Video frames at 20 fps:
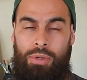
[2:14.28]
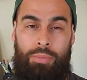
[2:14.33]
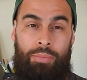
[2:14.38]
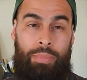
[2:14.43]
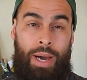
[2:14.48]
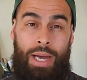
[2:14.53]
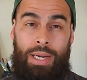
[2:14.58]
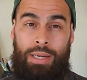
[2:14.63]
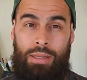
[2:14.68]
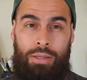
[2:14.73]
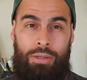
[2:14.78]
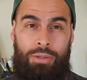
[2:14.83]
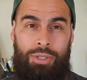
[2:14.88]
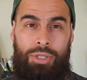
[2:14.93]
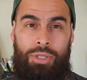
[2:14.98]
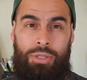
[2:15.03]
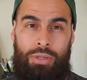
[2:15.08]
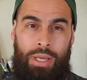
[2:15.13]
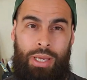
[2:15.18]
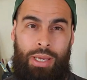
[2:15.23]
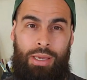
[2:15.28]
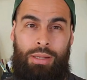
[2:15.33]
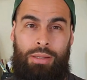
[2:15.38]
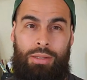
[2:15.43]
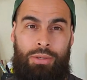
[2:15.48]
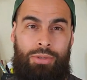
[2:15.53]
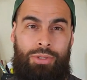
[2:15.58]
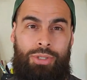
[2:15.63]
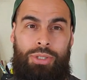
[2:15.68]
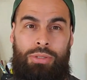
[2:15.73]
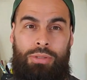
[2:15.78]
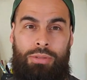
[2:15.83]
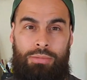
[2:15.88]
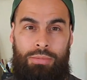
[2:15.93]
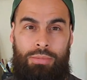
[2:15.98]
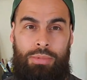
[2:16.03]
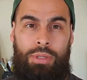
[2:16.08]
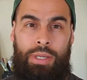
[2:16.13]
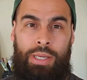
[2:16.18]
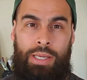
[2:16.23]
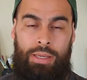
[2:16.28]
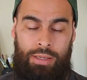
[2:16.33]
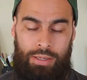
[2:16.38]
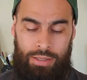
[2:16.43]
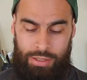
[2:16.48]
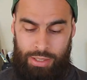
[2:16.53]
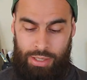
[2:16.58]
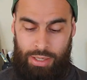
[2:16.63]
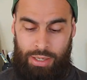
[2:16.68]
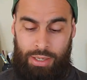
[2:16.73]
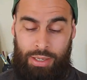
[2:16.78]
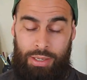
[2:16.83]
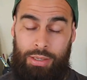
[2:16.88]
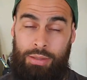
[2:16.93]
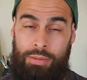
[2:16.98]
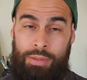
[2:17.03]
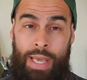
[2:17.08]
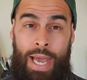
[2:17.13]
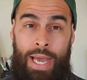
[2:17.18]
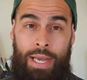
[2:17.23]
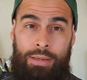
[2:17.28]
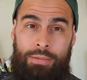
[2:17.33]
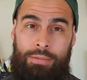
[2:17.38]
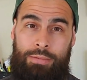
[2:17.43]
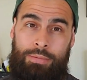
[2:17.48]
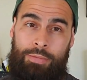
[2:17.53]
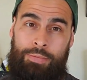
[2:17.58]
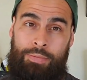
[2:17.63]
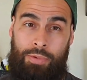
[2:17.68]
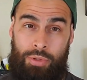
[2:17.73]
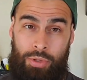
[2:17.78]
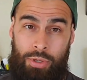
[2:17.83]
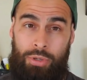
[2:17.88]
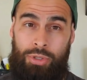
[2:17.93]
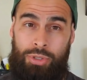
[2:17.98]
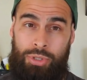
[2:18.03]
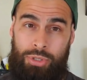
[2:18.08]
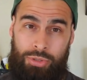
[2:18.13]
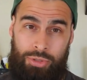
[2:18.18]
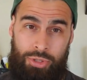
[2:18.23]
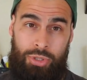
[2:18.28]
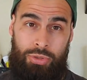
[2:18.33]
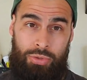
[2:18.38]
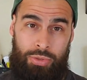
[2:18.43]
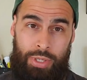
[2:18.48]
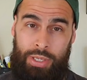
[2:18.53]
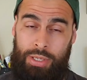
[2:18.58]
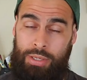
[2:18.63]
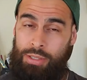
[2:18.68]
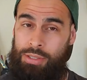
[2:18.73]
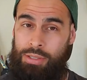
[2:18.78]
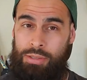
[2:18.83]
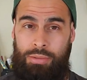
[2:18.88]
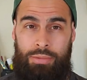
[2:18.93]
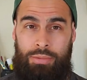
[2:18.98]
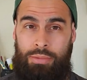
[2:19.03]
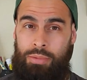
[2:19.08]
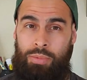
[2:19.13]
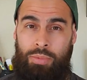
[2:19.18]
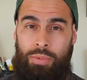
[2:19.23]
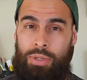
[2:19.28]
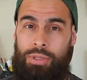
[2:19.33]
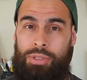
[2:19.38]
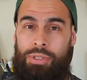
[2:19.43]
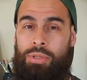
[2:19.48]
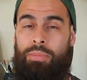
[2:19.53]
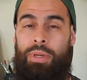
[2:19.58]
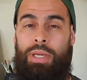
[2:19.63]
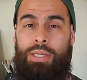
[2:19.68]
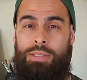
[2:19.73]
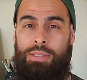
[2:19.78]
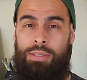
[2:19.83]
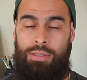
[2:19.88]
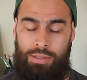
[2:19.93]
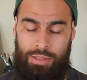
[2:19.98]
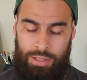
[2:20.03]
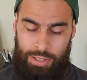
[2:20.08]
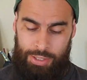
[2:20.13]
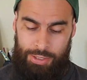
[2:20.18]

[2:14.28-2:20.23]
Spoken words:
body lotion, hand lotion, and that, for those two things, works amazing.